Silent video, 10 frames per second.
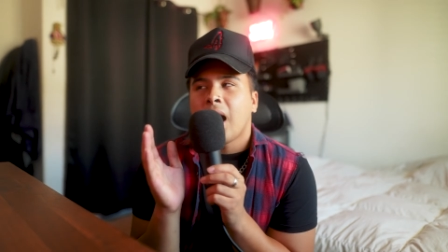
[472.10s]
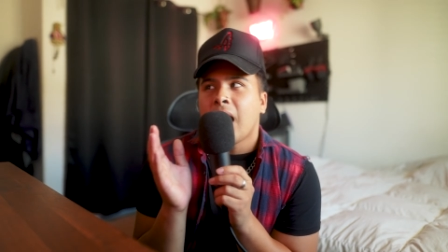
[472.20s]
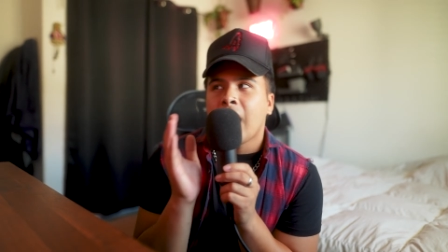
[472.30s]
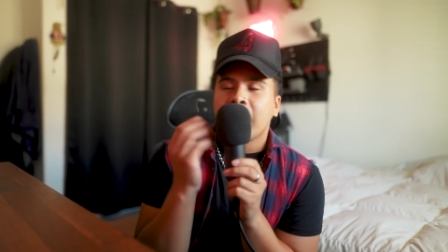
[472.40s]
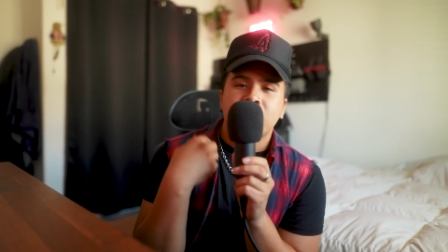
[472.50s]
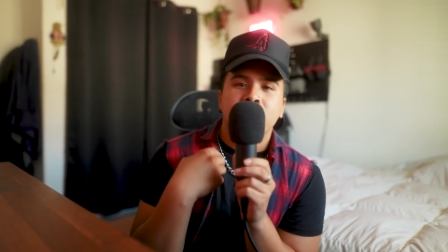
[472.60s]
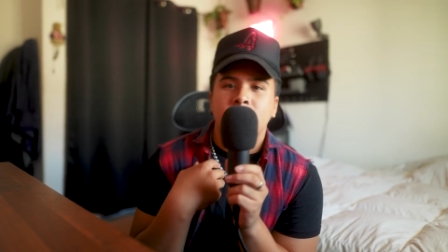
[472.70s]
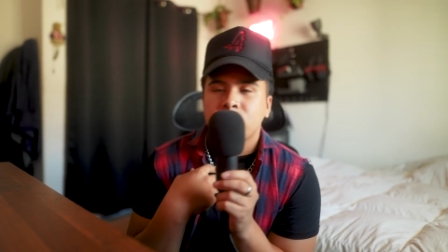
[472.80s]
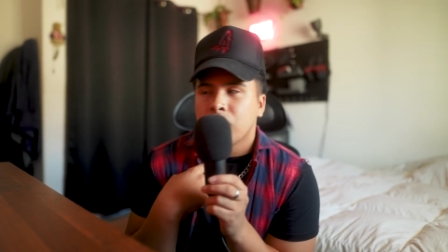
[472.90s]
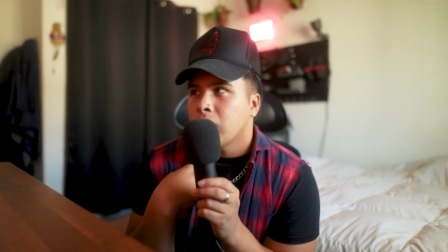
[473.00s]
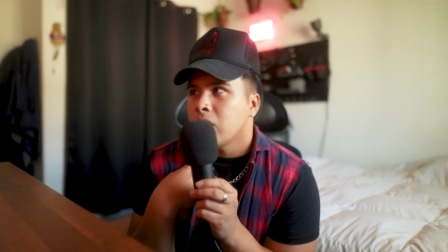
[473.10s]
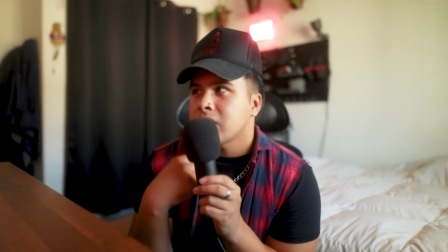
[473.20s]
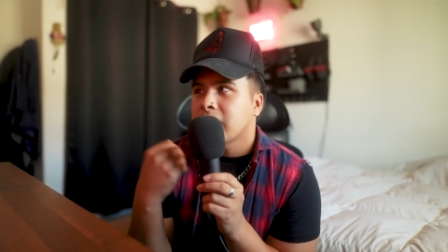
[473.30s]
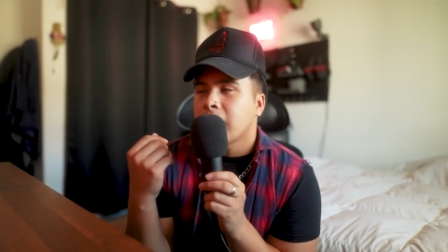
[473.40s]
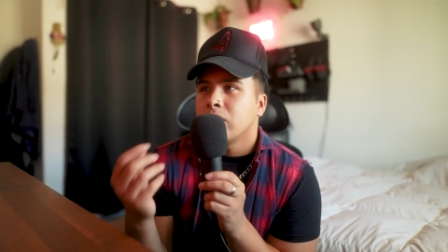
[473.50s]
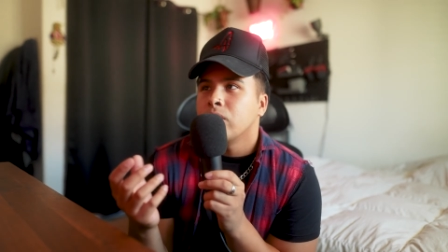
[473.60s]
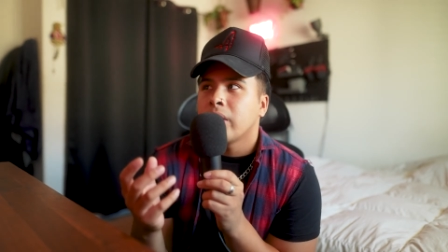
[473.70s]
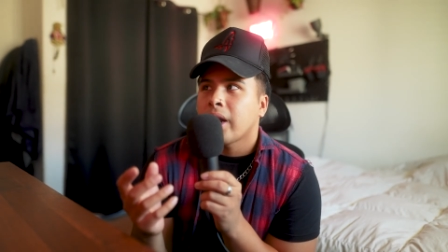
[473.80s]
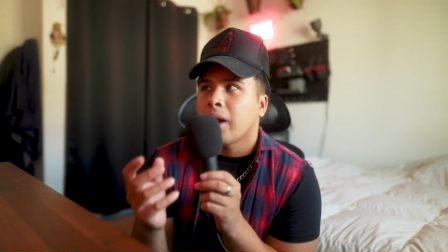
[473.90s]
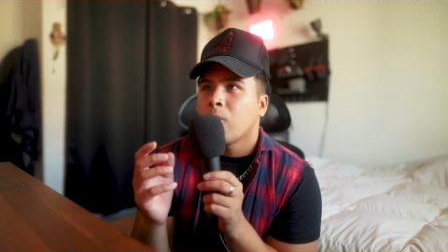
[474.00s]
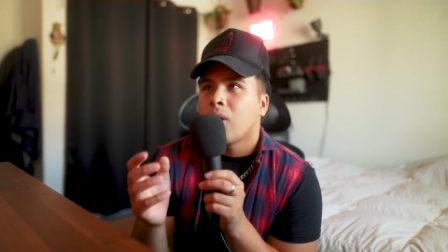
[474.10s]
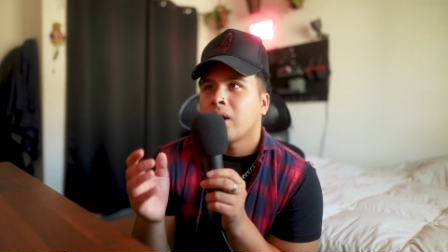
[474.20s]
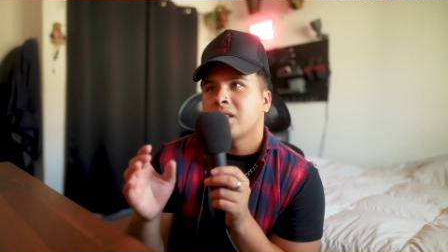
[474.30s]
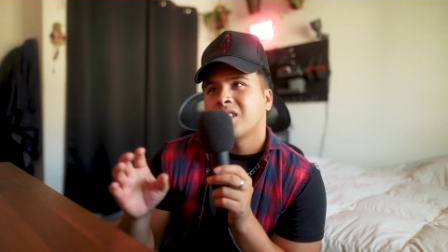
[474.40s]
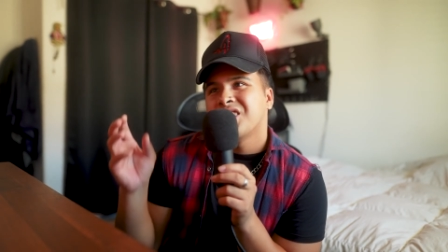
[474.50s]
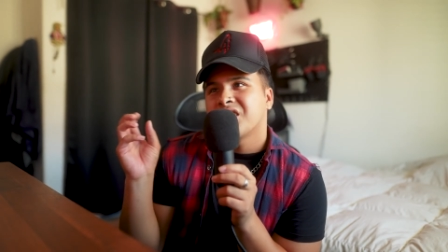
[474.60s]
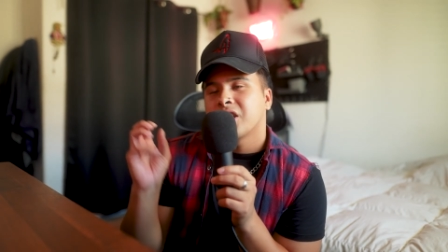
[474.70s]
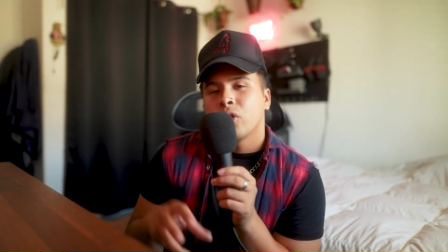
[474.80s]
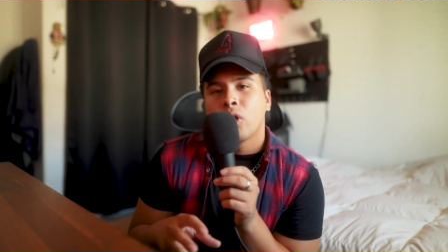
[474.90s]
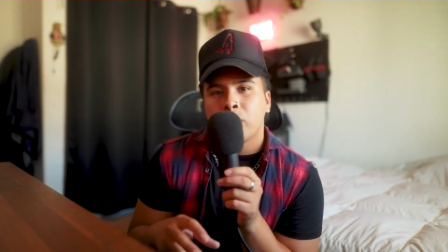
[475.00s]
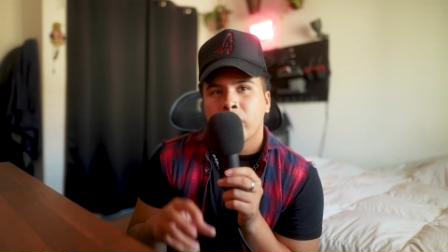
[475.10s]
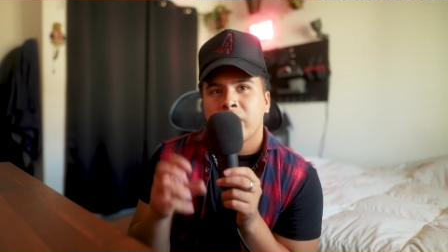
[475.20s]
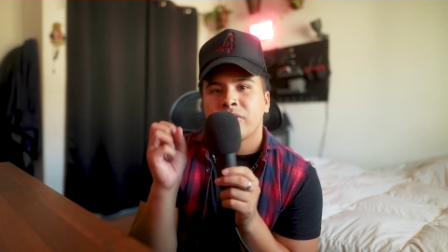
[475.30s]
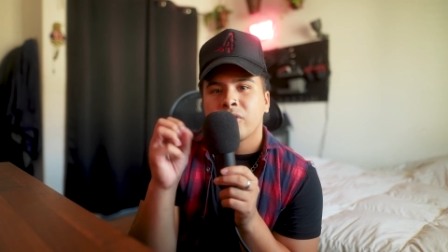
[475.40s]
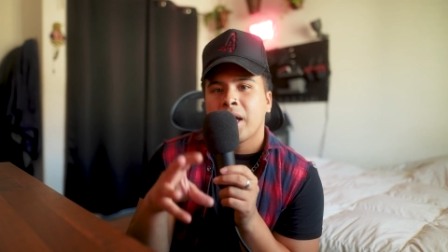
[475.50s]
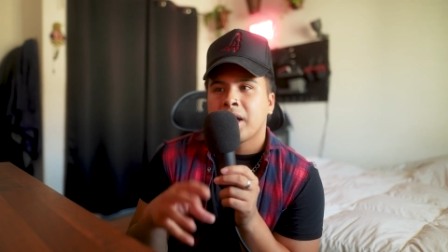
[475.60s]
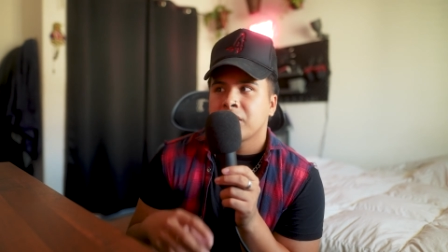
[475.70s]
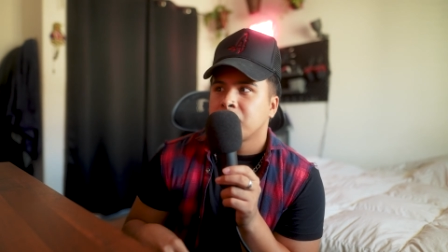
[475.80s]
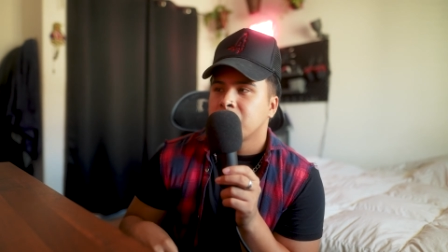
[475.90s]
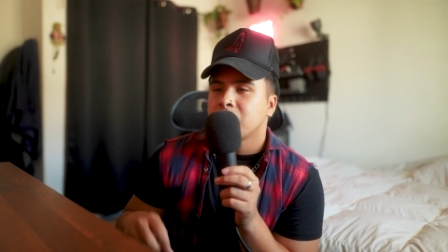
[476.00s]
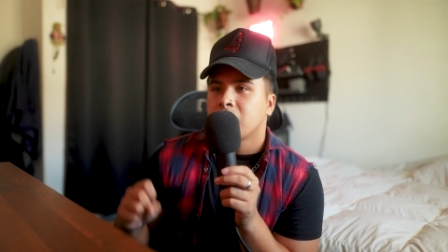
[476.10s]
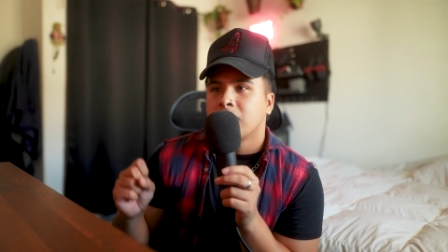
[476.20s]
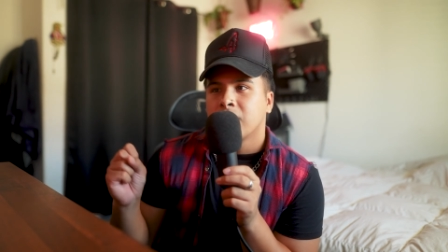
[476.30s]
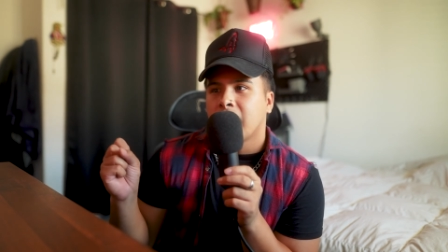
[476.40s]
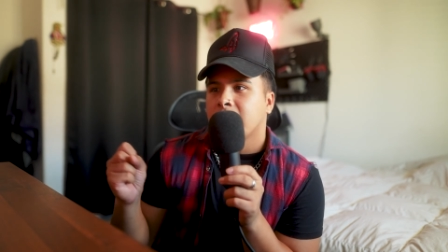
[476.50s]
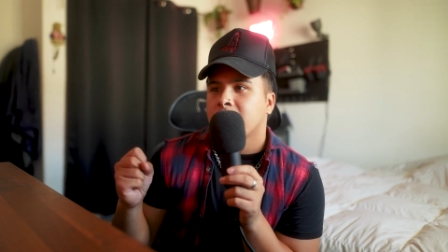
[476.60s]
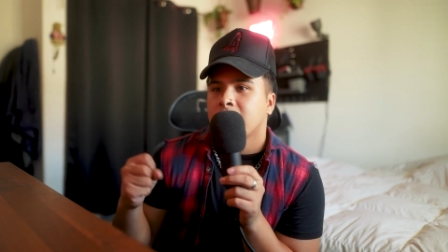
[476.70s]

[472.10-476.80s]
I took those photos and I knew that I wanted to just incorporate flashes of like